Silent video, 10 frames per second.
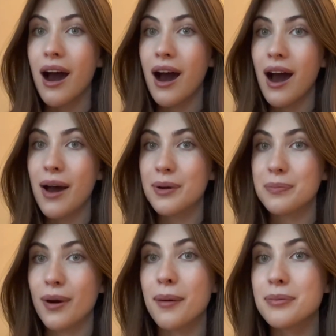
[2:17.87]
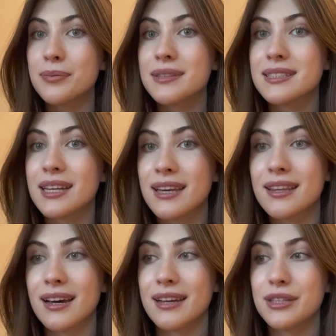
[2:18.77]
I would probably say
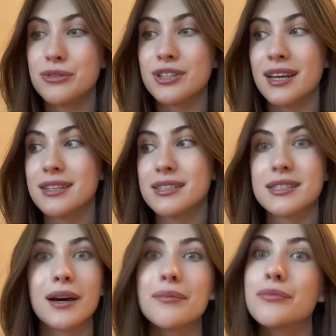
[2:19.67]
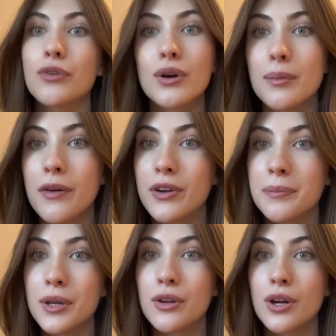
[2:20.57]
that you should get some form of a
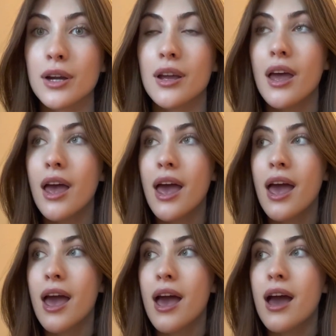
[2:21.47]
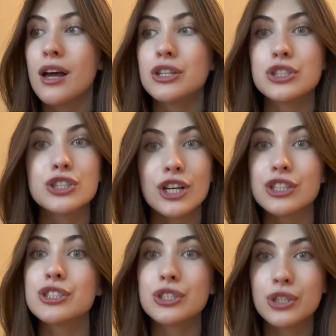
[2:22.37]
computer
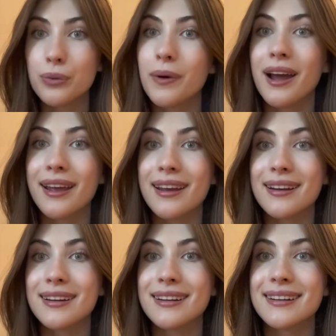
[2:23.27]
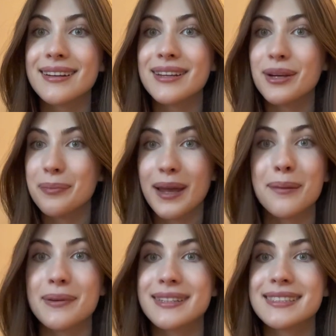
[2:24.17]
just to write your
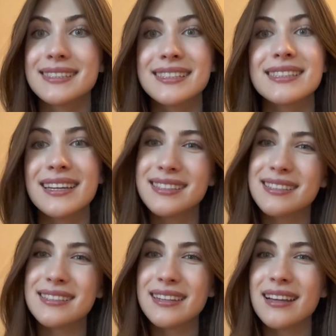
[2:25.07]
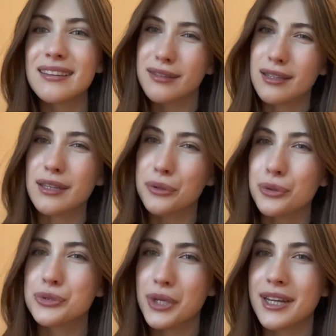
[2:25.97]
papers, because it's a little
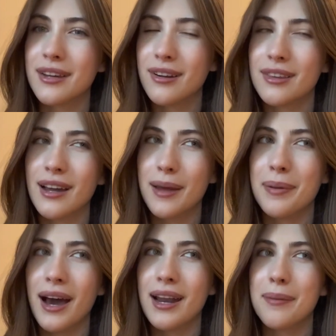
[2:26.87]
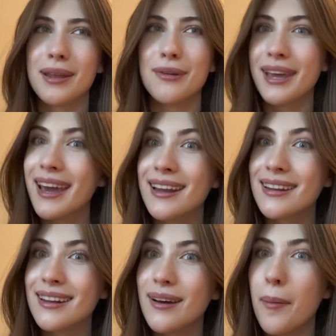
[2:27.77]
trickier on the iPad. I mean, you can,
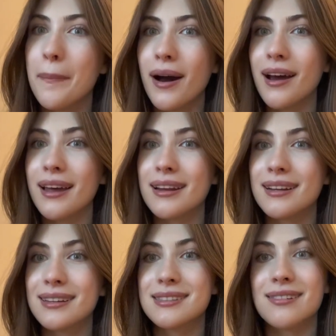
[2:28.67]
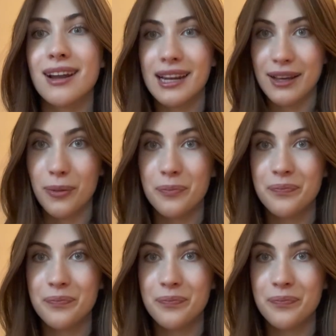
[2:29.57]
but it's not ideal.